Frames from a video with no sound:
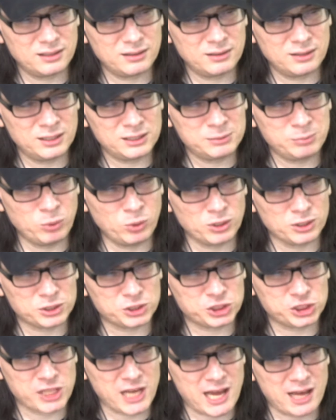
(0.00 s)
Looks more
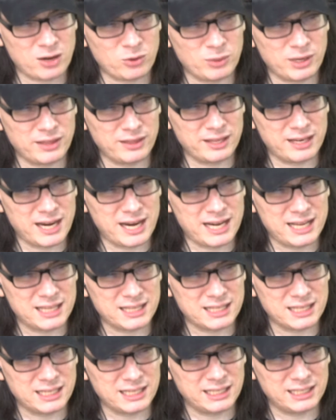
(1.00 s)
shadowy than
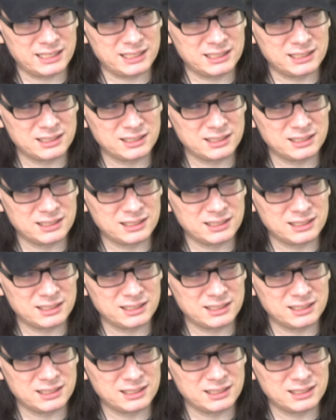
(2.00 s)
anything.